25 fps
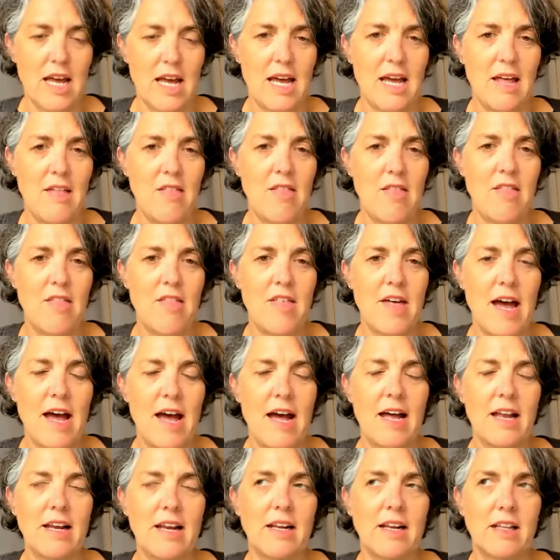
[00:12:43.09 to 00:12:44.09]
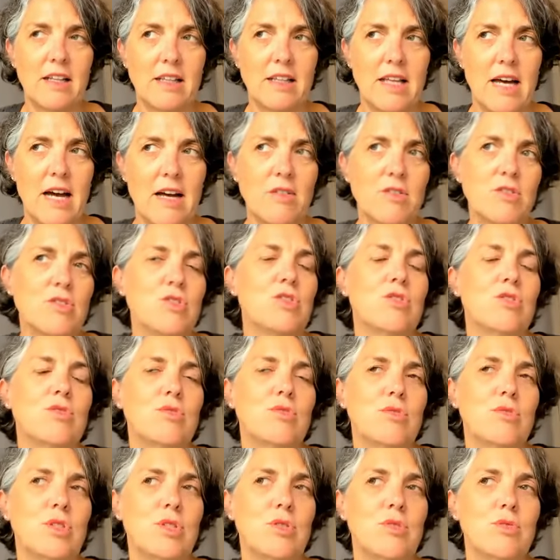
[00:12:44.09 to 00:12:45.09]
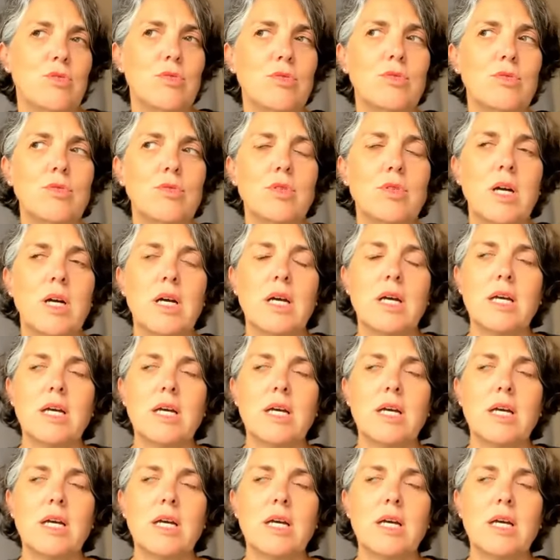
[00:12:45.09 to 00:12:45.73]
And that allows you to